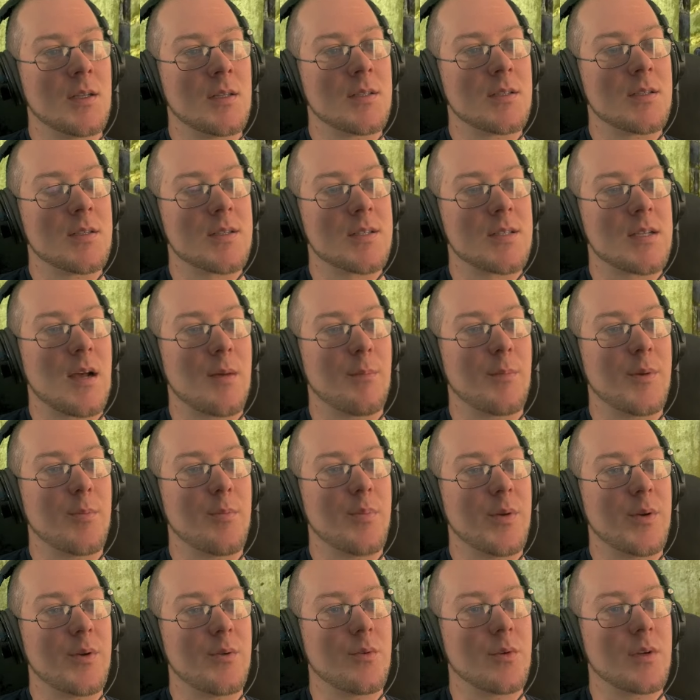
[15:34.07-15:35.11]
the zombie
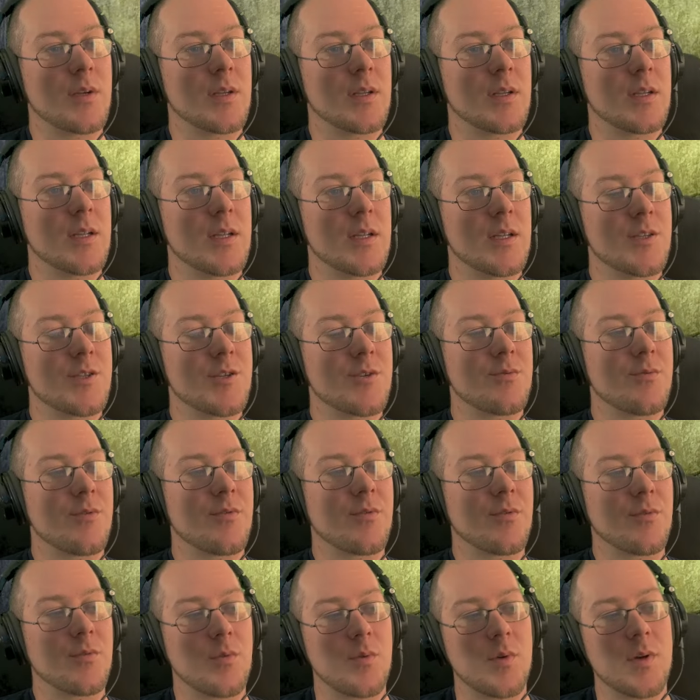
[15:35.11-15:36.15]
puke can hit you
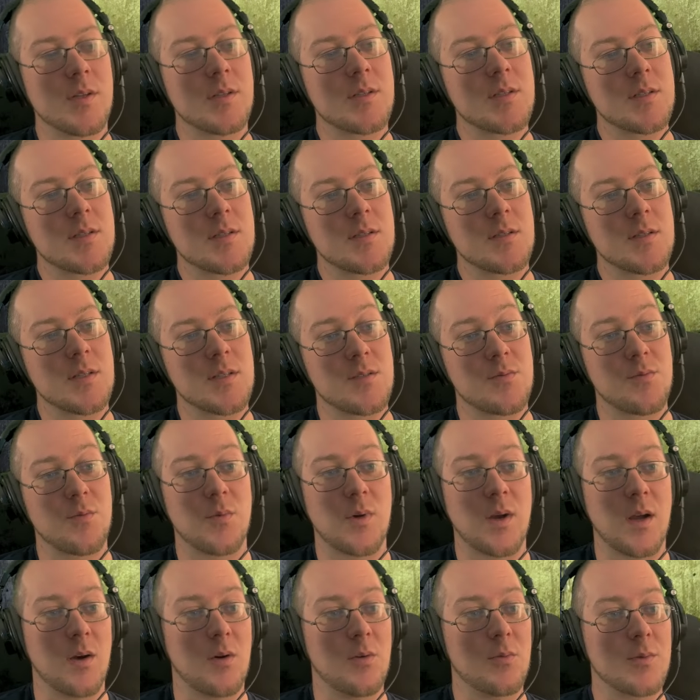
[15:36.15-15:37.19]
through it as
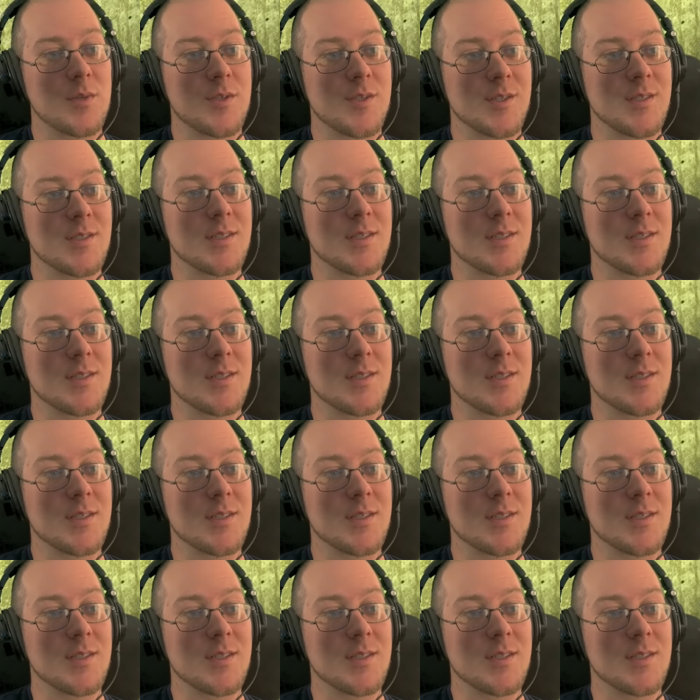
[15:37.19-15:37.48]
well, which is